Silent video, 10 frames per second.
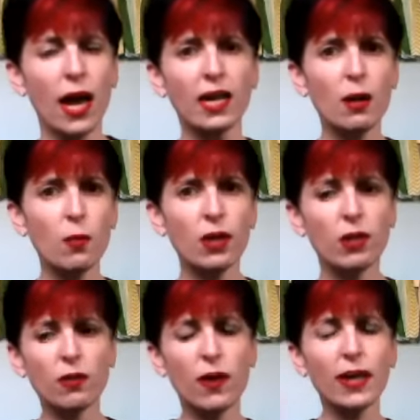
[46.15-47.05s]
And I
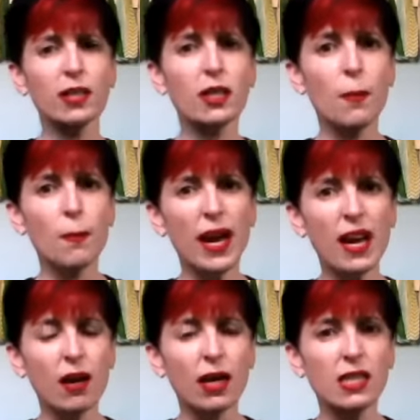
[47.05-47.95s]
wonder if I could
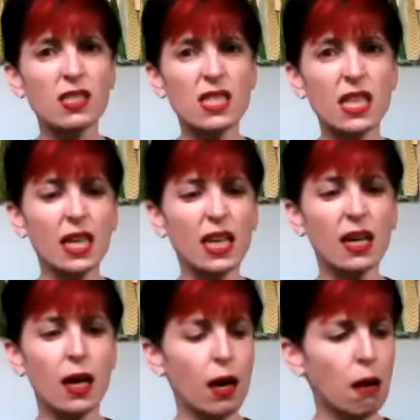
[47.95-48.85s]
compare and see.